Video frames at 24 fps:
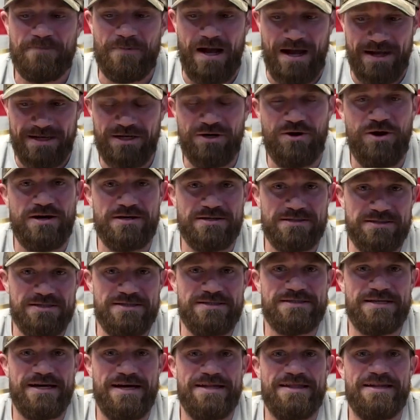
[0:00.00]
I can
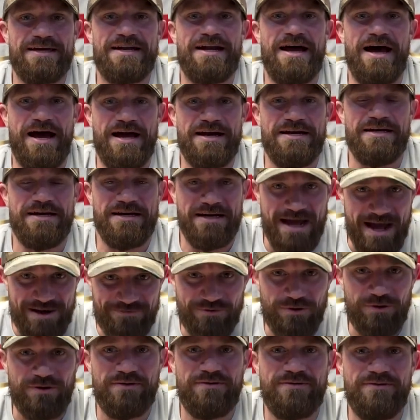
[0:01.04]
honestly say that I
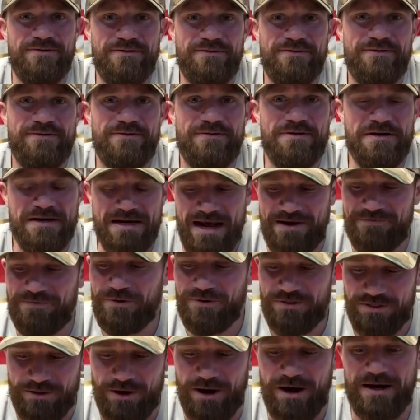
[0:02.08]
never,
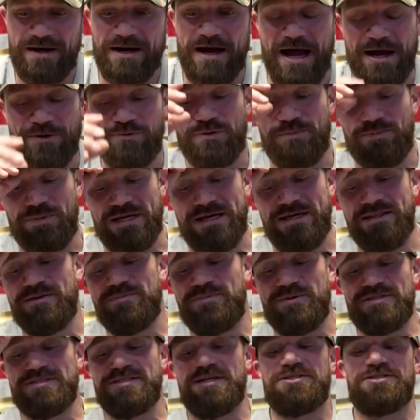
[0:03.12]
never thought I would be in the
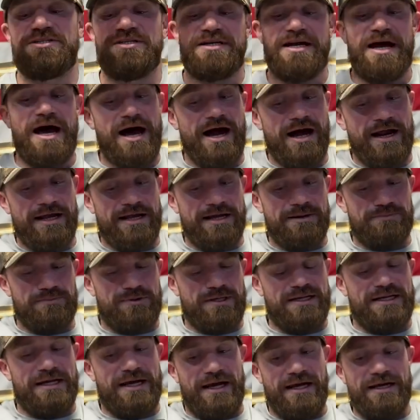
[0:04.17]
position I am
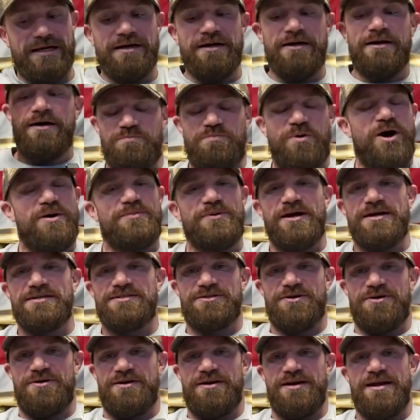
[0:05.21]
today. Bob and I
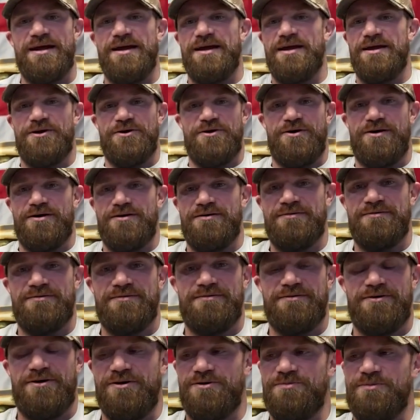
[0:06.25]
started AAR,
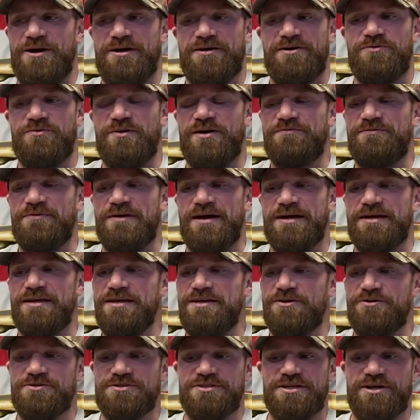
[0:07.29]
All American Roughneck,
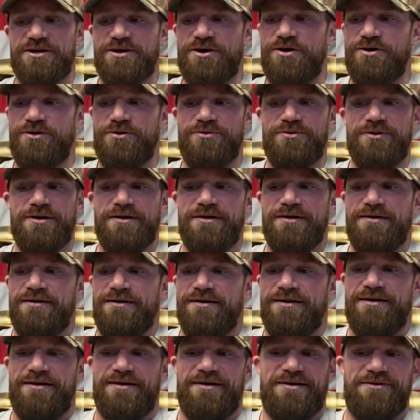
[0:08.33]
years ago.
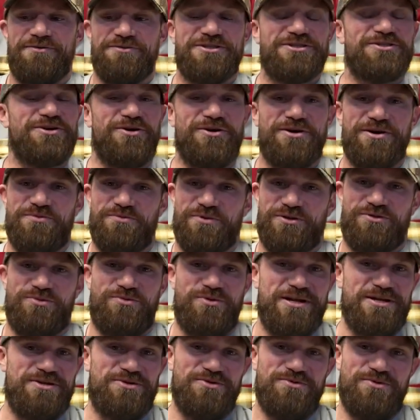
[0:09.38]
Uh, we started it with
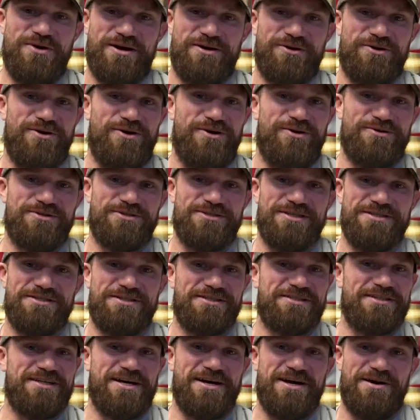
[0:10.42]
$2,200 and
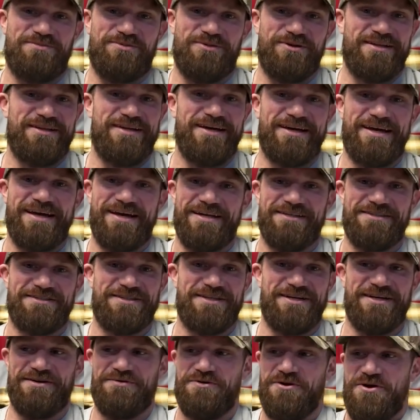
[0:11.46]
just a couple of dickheads
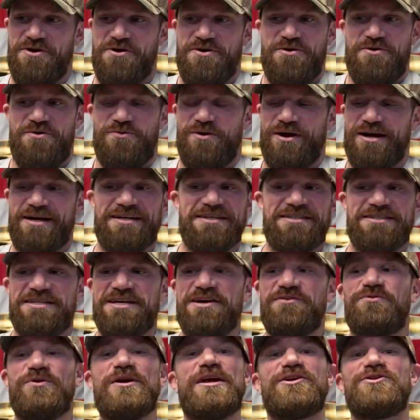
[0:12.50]
that wanted to see
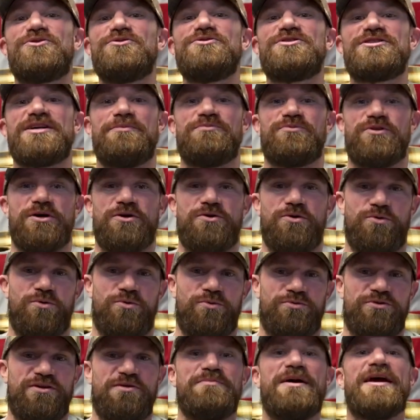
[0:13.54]
if we could do something
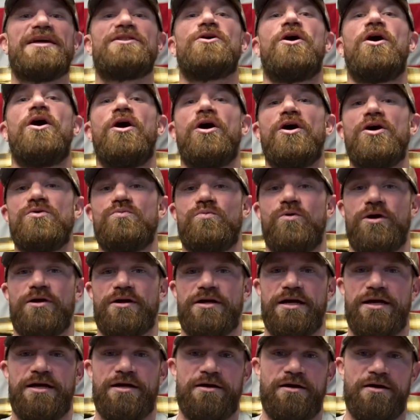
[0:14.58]
cool to make the
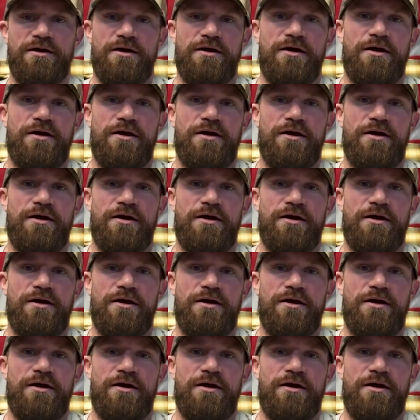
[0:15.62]
hardworking